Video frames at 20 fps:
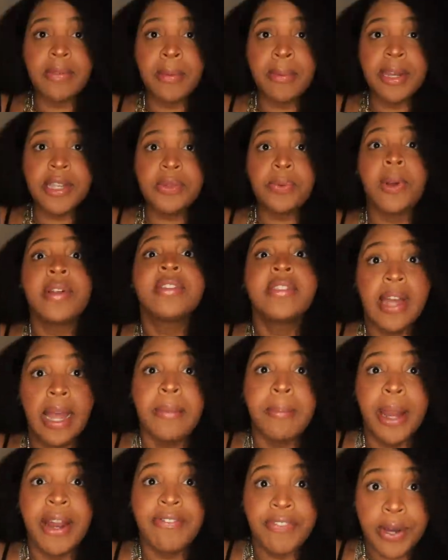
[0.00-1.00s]
everybody's worst
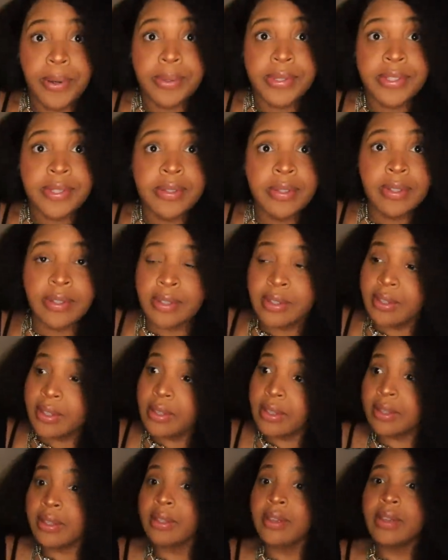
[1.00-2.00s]
nightmare, folks.
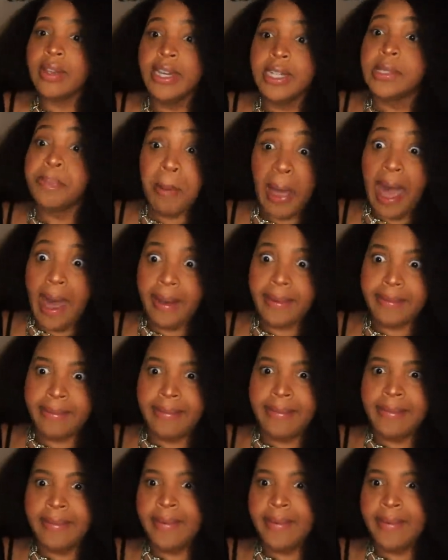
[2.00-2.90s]
He's back.